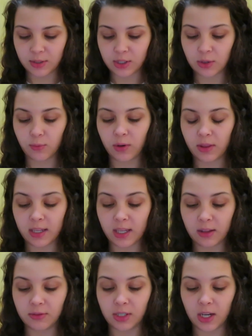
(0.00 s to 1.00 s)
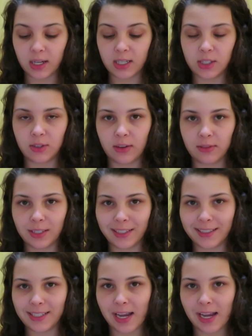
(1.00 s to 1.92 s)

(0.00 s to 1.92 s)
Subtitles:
So where the yellow dot is, you have to like